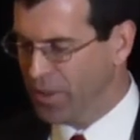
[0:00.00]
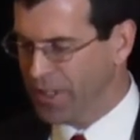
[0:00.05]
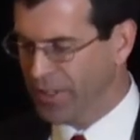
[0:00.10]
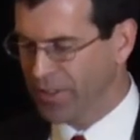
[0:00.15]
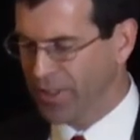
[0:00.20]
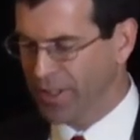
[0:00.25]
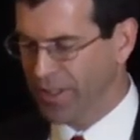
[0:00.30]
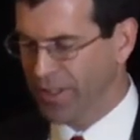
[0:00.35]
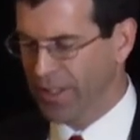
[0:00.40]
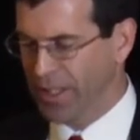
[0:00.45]

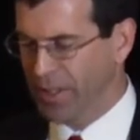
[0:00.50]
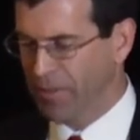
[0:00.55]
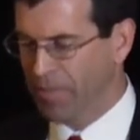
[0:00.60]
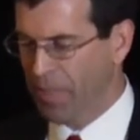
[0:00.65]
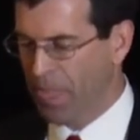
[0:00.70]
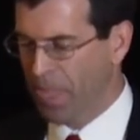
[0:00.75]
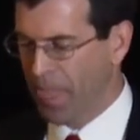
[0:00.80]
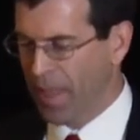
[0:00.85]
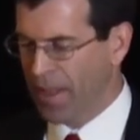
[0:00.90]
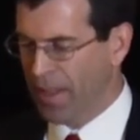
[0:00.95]
recently
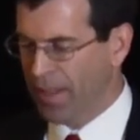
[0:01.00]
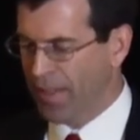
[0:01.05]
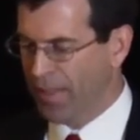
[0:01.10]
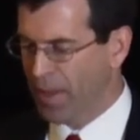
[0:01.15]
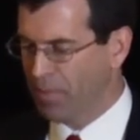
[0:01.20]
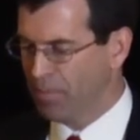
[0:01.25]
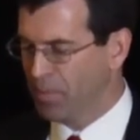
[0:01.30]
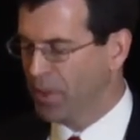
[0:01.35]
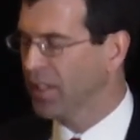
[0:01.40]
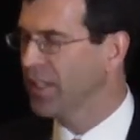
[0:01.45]

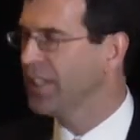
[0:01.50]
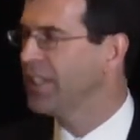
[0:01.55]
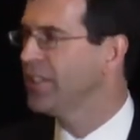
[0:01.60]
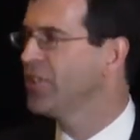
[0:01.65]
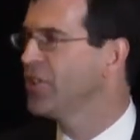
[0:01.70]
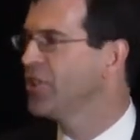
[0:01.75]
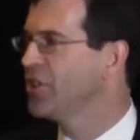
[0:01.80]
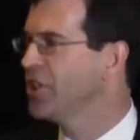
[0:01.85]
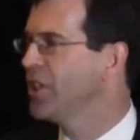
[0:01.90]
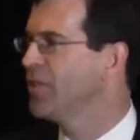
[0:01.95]
that
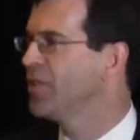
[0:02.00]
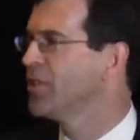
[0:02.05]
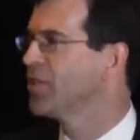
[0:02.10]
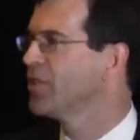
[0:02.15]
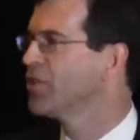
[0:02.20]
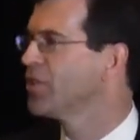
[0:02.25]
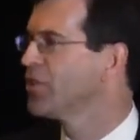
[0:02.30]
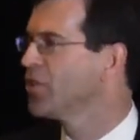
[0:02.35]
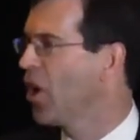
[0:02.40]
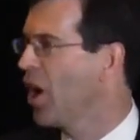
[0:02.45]
police
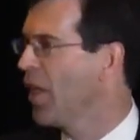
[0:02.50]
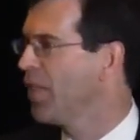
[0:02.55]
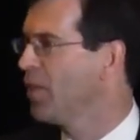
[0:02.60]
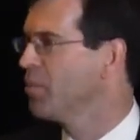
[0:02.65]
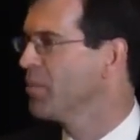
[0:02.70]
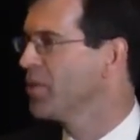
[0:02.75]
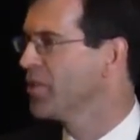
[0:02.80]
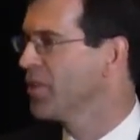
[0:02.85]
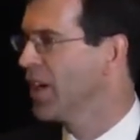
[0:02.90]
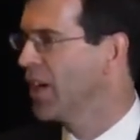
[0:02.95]
chiefs saw
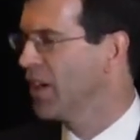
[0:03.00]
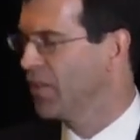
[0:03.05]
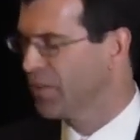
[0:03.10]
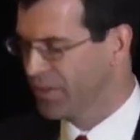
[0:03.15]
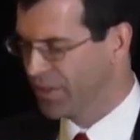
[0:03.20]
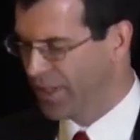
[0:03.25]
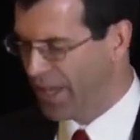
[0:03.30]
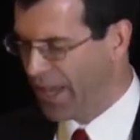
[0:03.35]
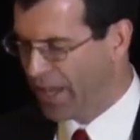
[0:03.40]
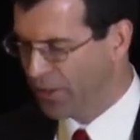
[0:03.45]

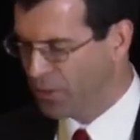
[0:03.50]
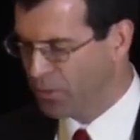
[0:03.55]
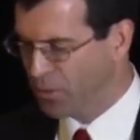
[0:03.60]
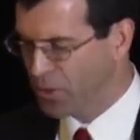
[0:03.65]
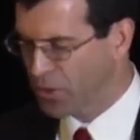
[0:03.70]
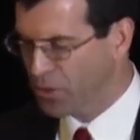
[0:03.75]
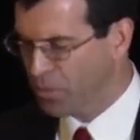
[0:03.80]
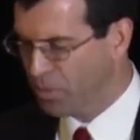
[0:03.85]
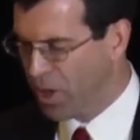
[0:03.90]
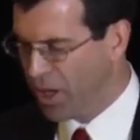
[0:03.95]
themselves as
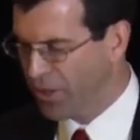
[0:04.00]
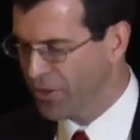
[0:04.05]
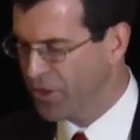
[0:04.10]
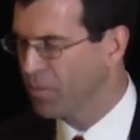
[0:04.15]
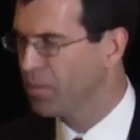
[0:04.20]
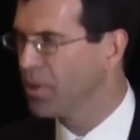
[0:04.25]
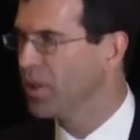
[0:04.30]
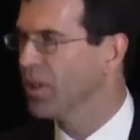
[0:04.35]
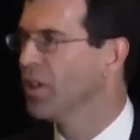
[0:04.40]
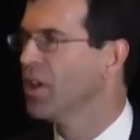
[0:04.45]

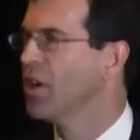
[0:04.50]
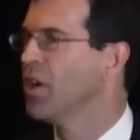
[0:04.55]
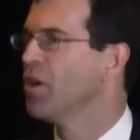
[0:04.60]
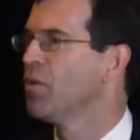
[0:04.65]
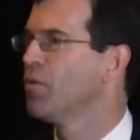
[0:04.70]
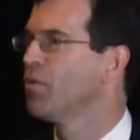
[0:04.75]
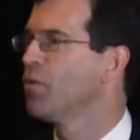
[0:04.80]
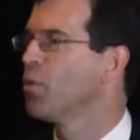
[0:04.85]
responsible